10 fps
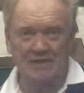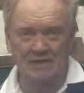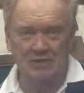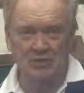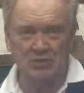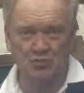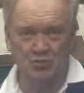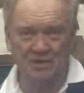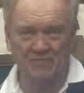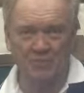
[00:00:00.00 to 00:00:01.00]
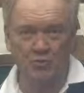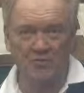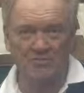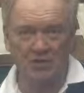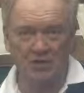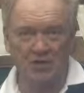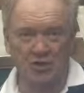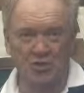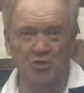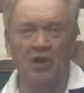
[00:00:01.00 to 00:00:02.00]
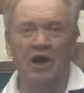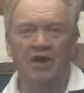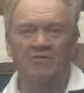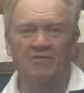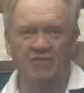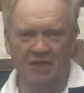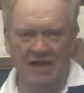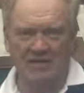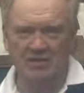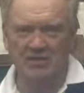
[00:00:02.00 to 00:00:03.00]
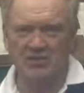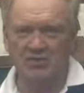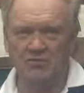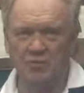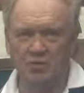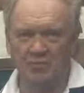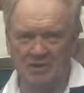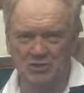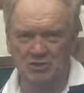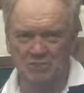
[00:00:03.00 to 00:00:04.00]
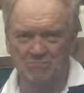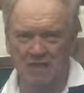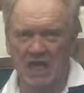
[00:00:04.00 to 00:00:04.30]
age 24, of Jellicoe, for violation of probation.